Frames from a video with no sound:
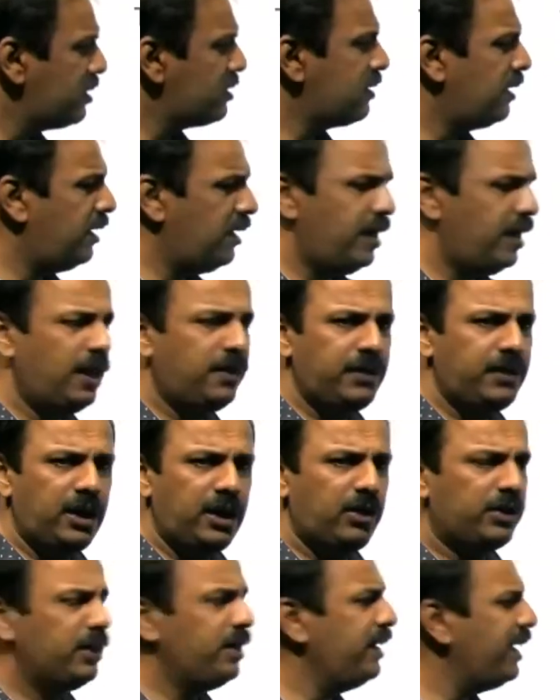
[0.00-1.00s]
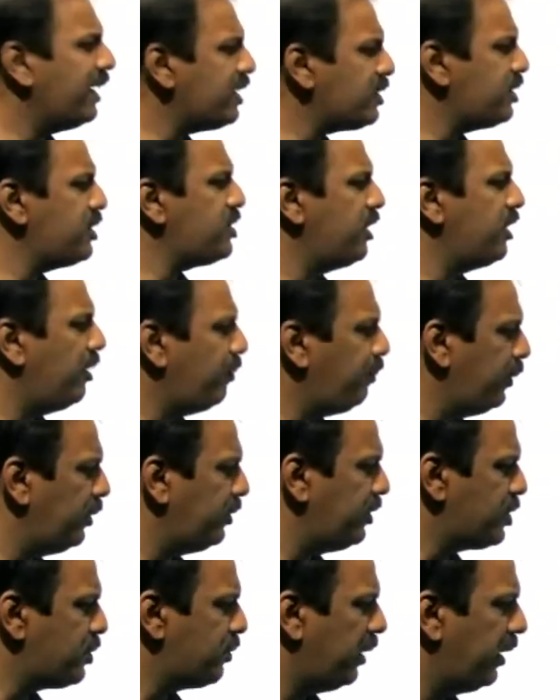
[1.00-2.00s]
level, or the next step for
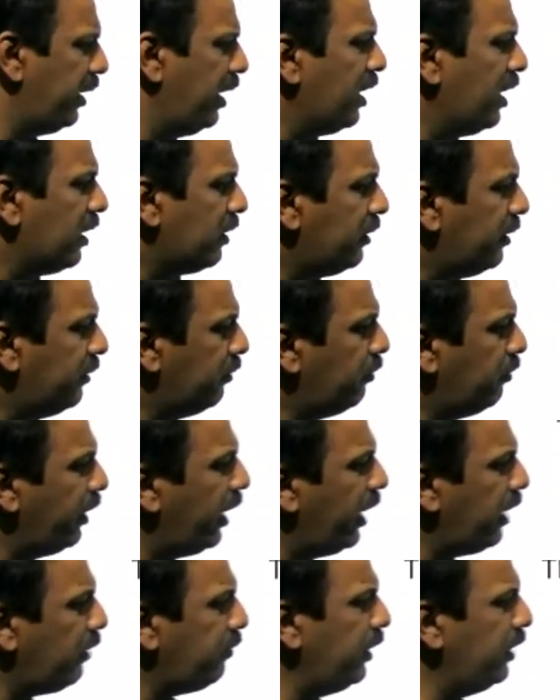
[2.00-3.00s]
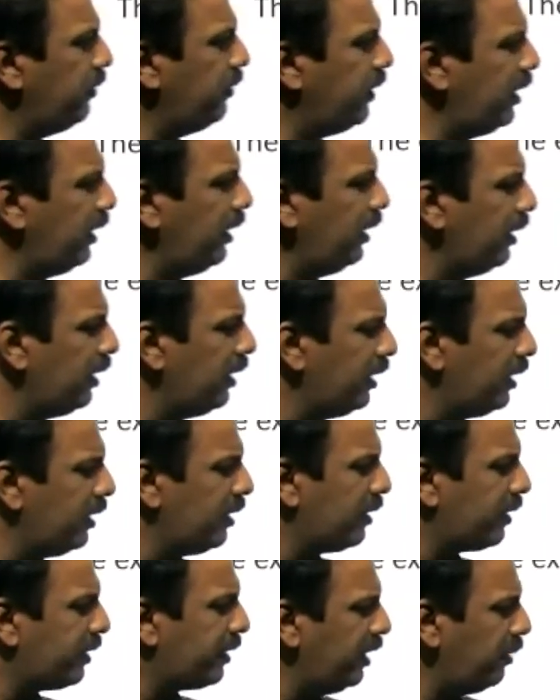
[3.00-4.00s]
this one, where we will
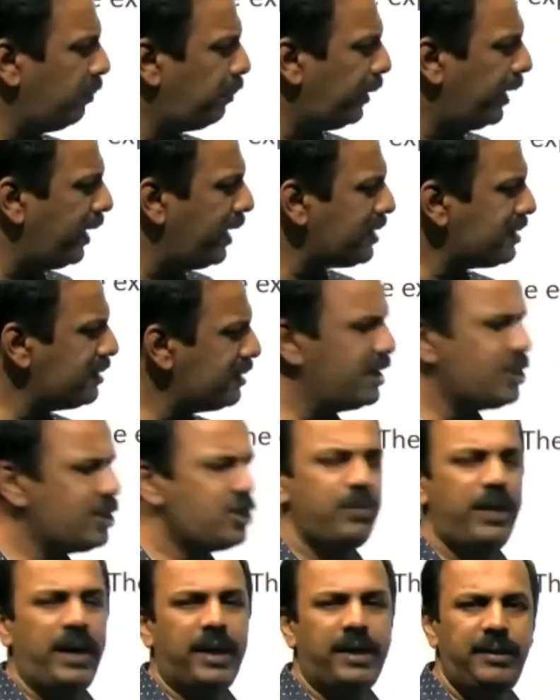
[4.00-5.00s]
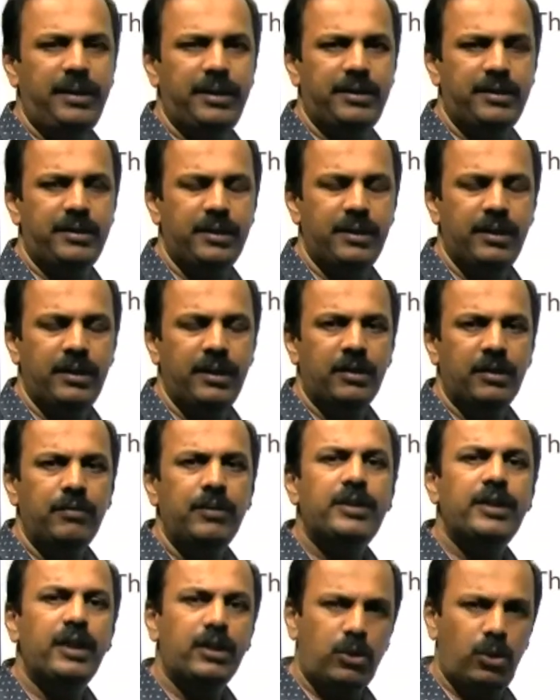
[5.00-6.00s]
replace this magnet
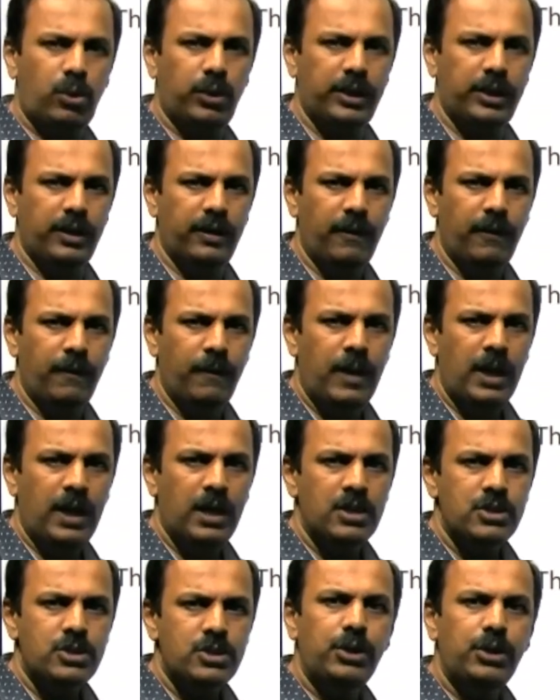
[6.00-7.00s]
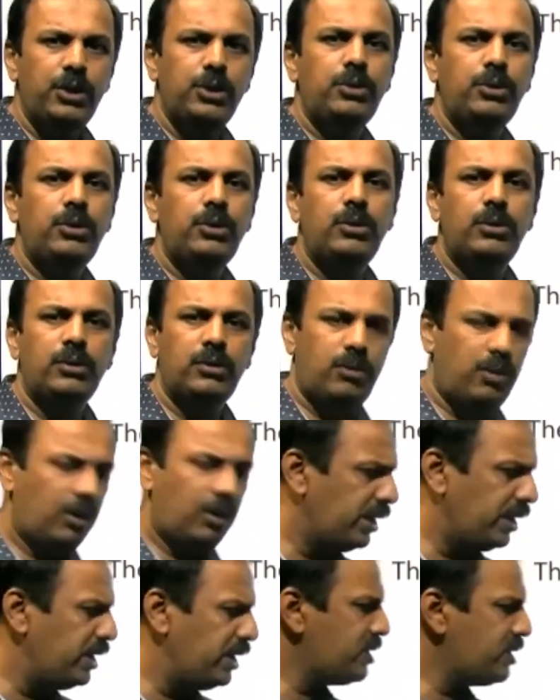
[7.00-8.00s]
with a coil. So you
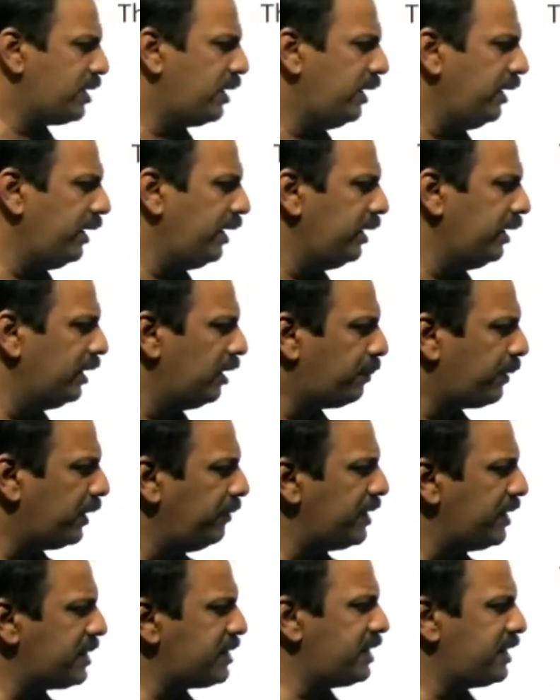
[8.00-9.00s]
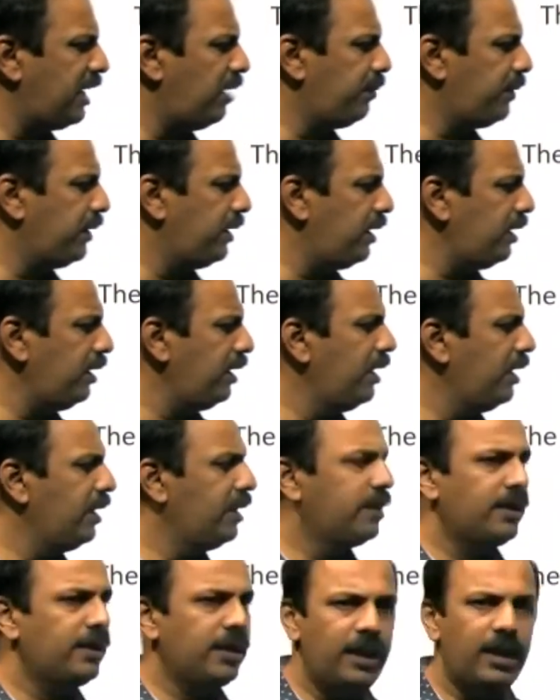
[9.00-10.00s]
already studied in the previous chapter
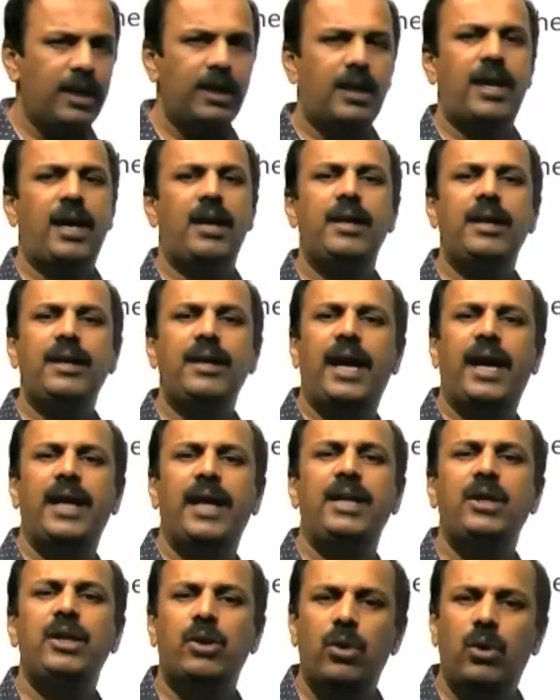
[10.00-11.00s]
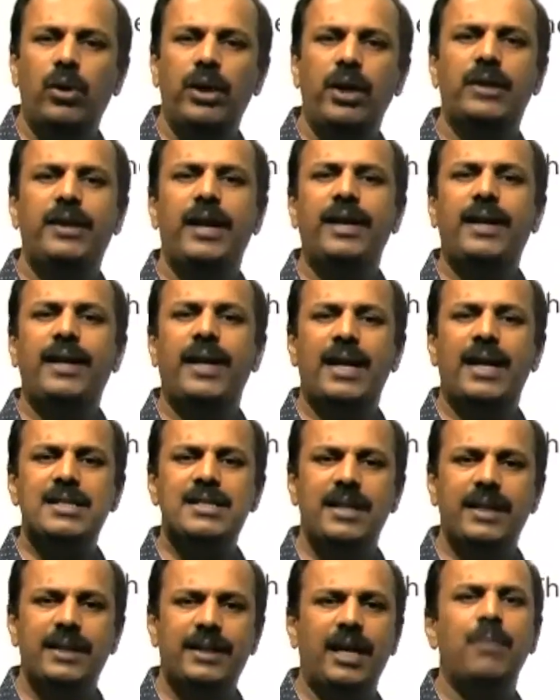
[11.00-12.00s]
a current carrying coil that acts
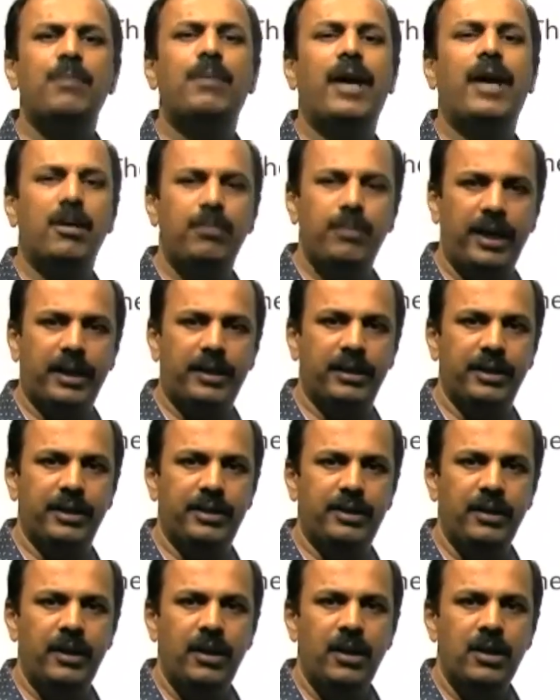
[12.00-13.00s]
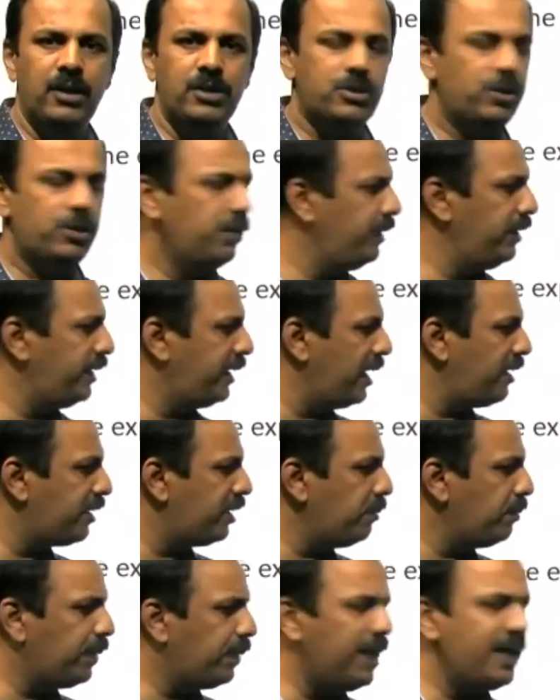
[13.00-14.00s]
like a bar magnet. So we can
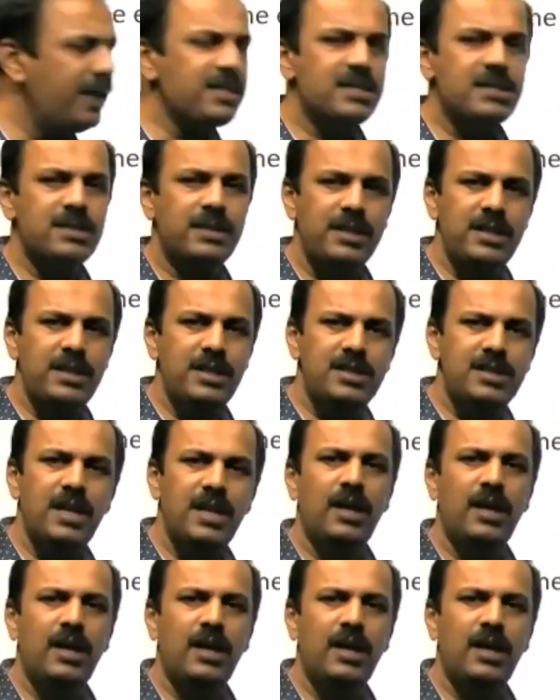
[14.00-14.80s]
replace this